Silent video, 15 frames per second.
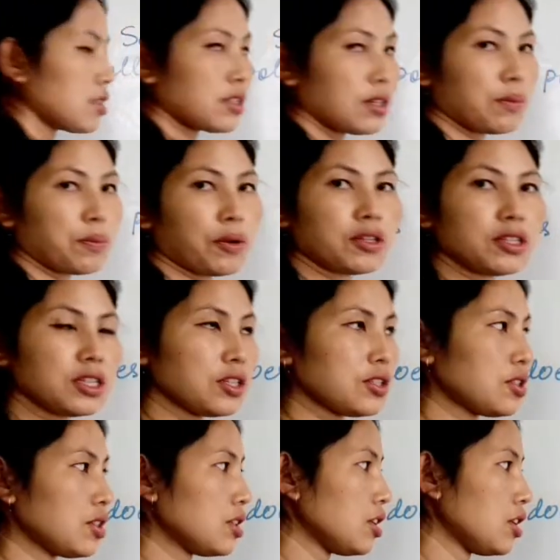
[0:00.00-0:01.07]
the
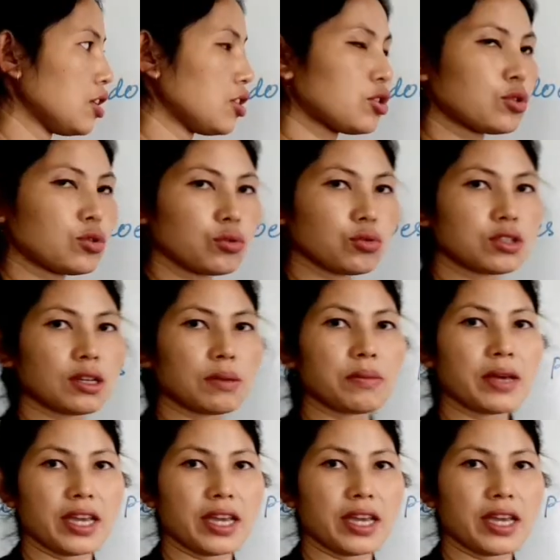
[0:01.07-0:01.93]
pollination is through some